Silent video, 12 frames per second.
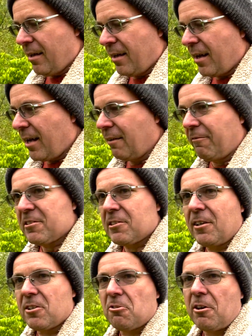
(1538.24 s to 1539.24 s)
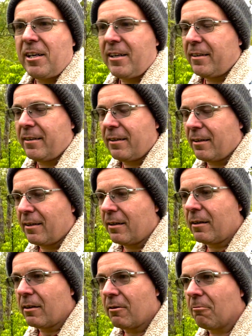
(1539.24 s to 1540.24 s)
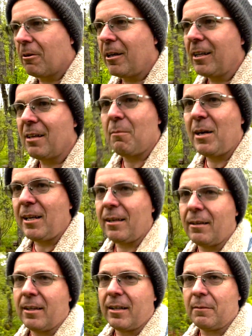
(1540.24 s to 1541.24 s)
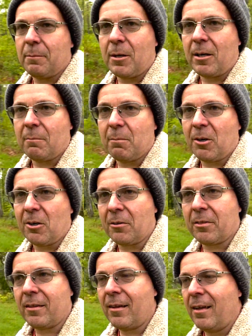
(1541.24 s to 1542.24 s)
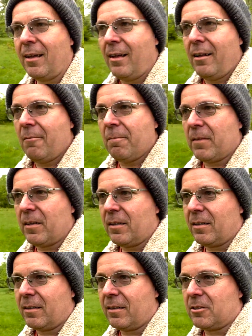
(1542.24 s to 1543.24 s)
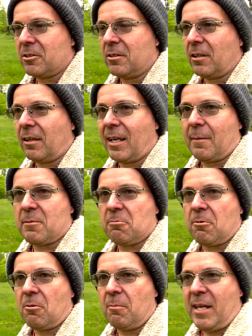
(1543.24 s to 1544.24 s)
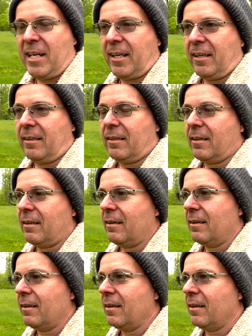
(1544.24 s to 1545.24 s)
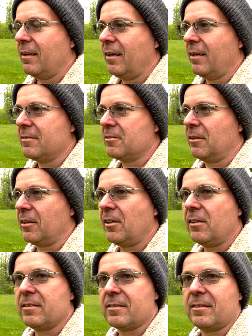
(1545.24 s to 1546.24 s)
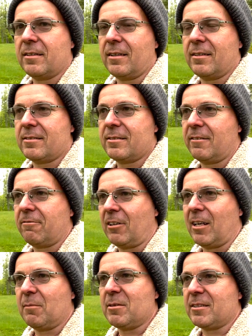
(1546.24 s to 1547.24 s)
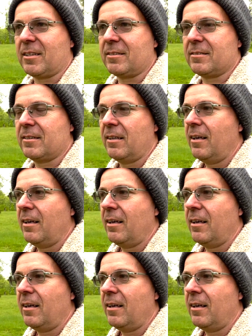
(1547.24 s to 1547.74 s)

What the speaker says: And if it's not treated really immediately upon birth, the lambs won't make it. And so they call it stiff lamb disease.